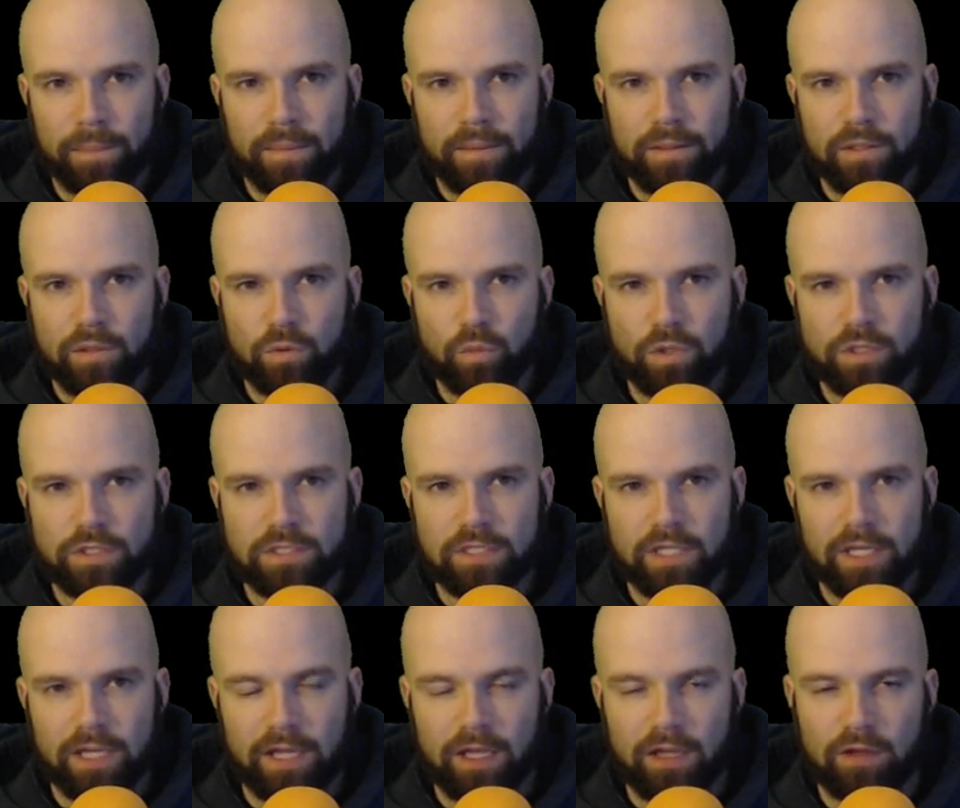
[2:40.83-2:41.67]
he wants to
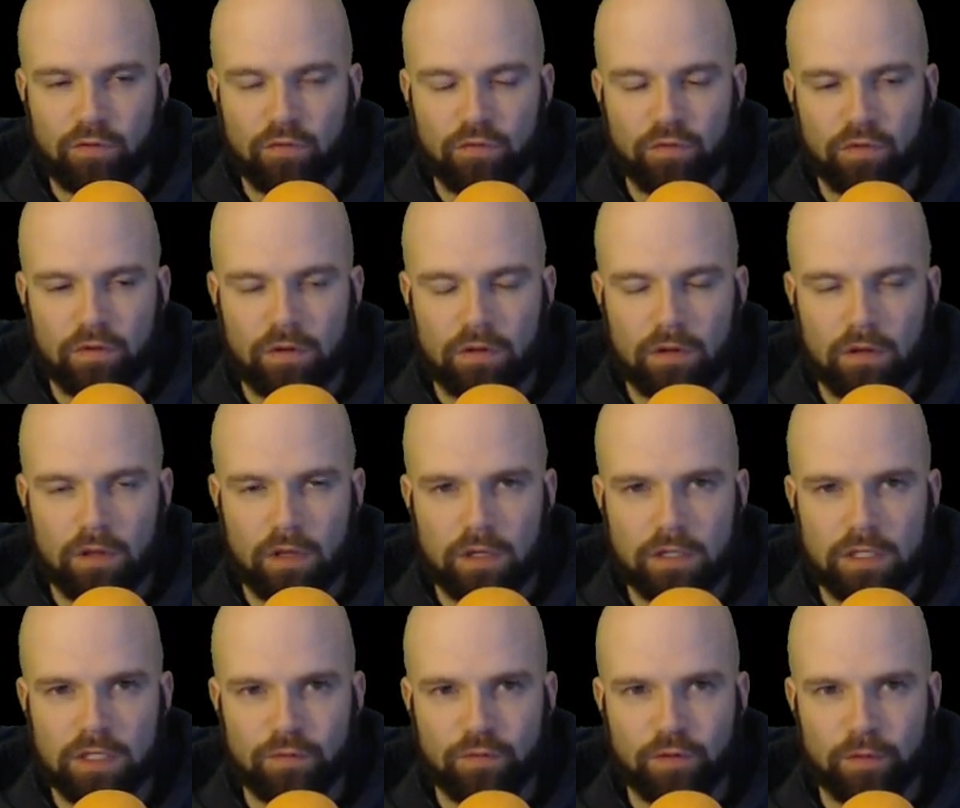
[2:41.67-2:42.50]
have a
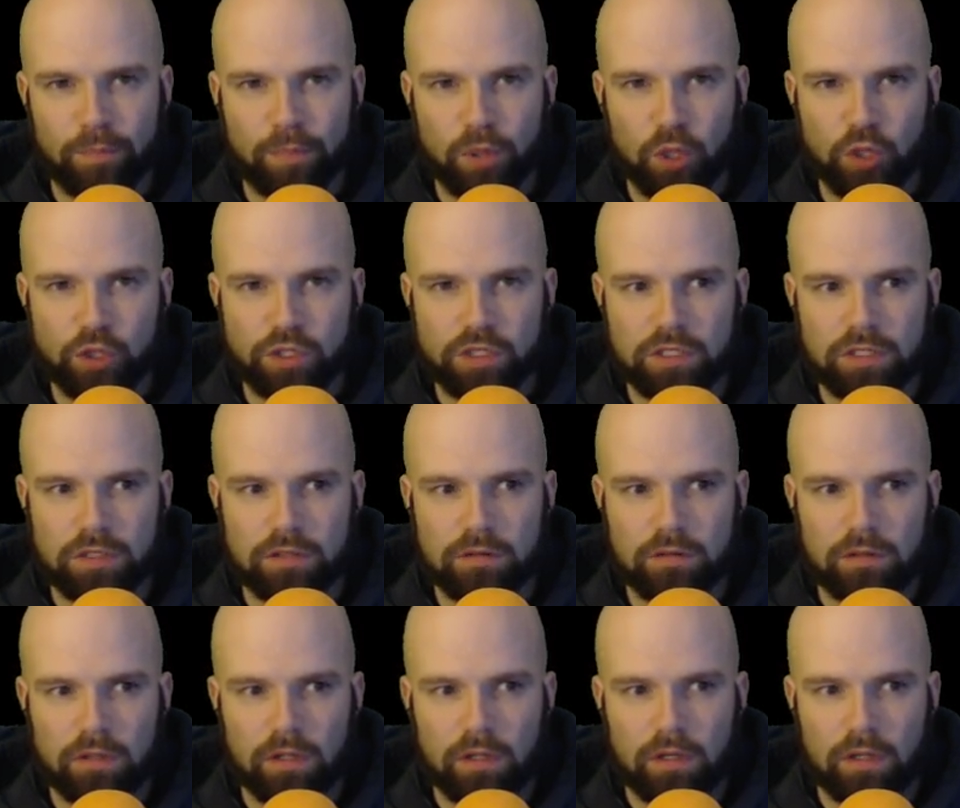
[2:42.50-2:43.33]
different person
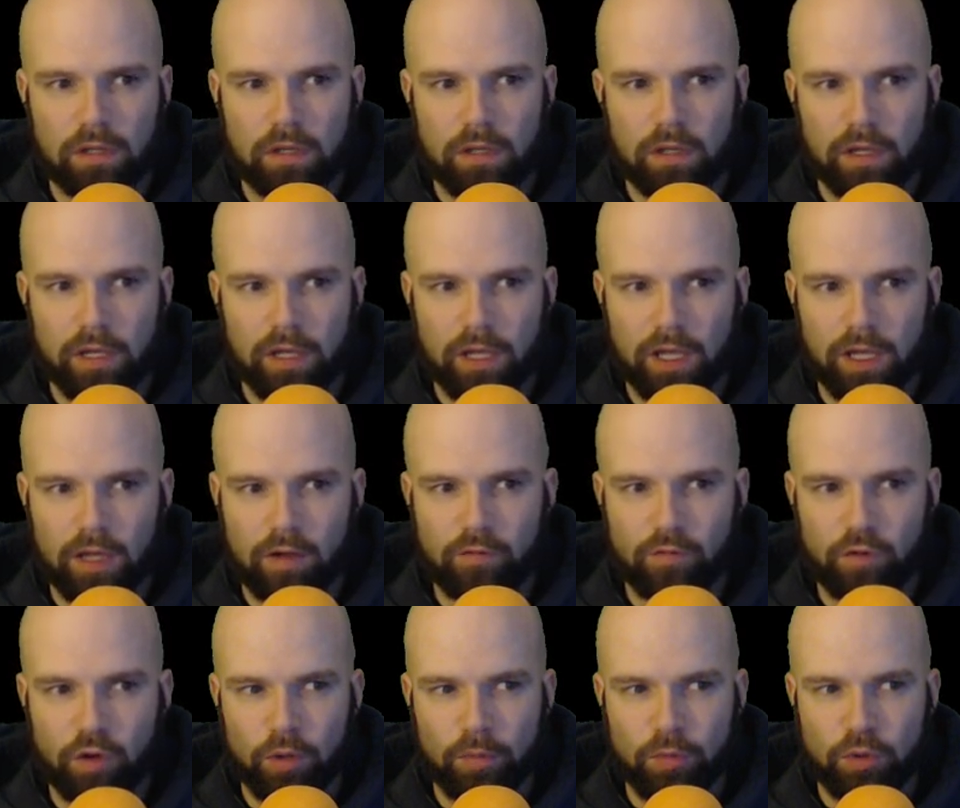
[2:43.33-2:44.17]
have
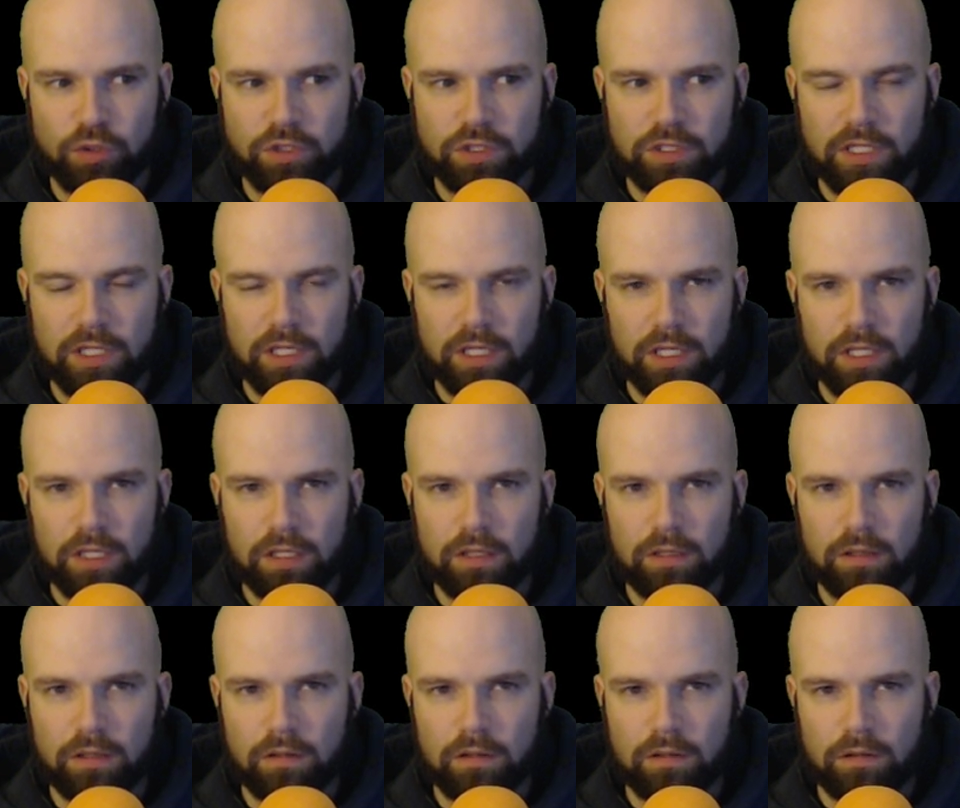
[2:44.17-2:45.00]
almost a
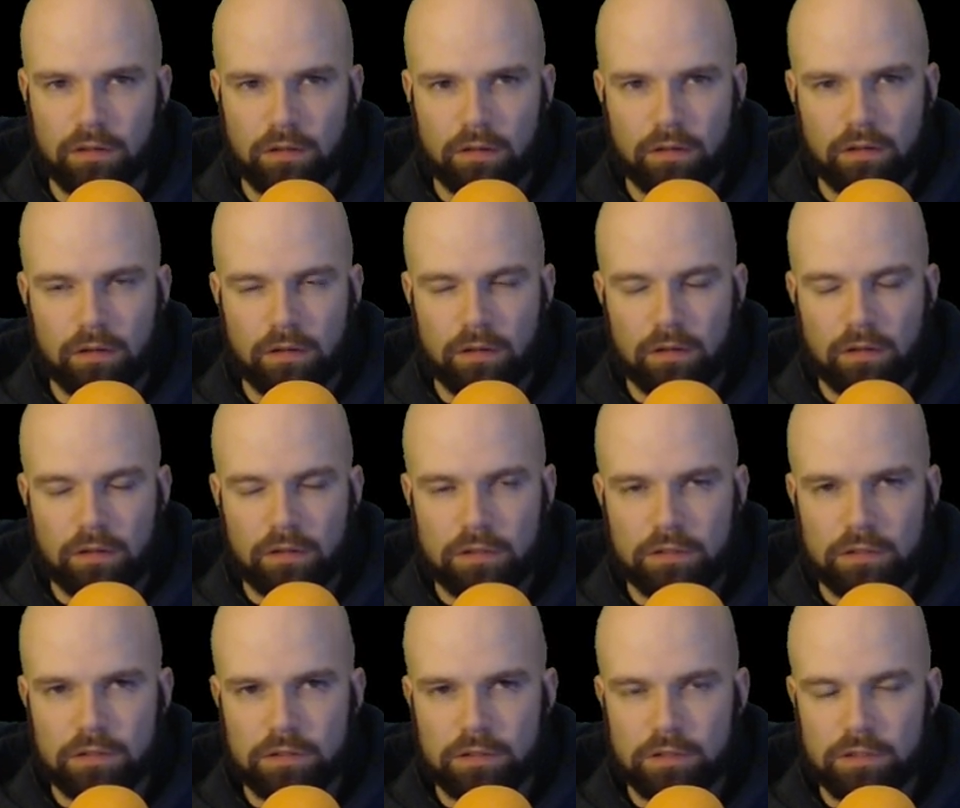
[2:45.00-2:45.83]

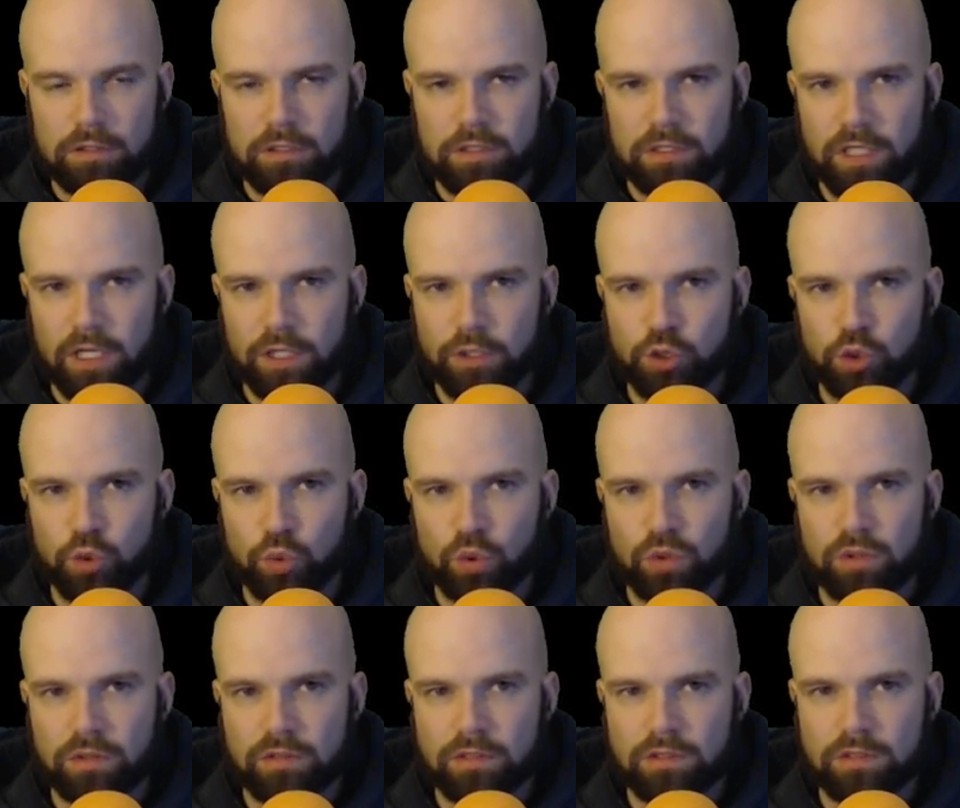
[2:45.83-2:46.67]

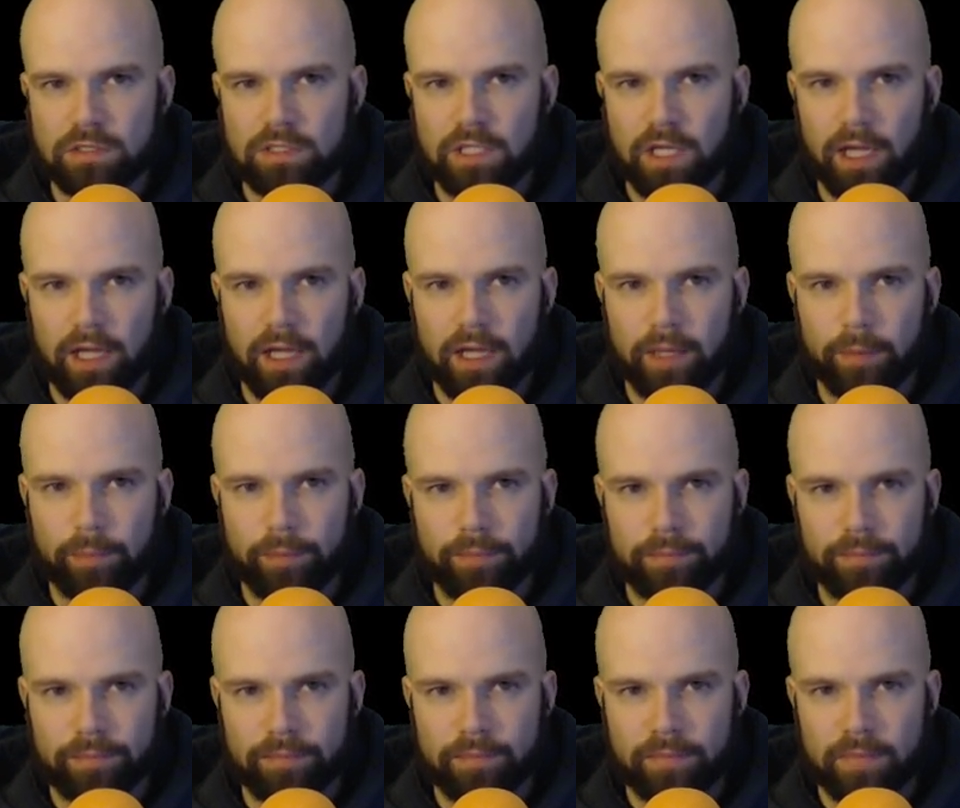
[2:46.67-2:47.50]
scheduled time
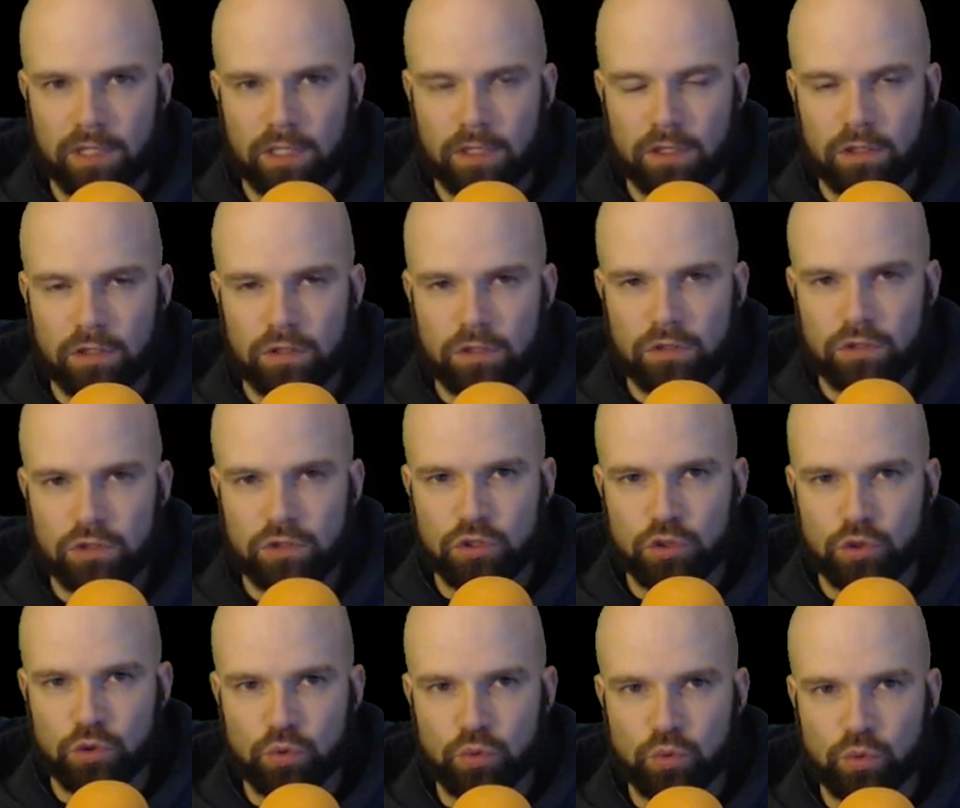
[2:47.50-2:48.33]

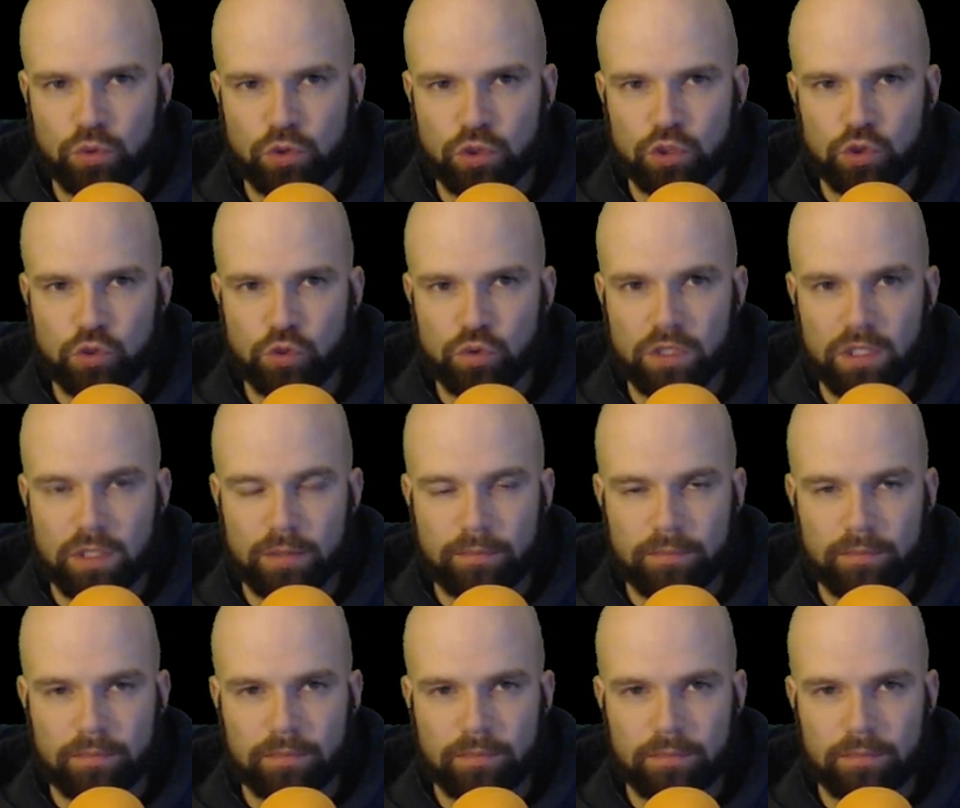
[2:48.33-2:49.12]
to stream.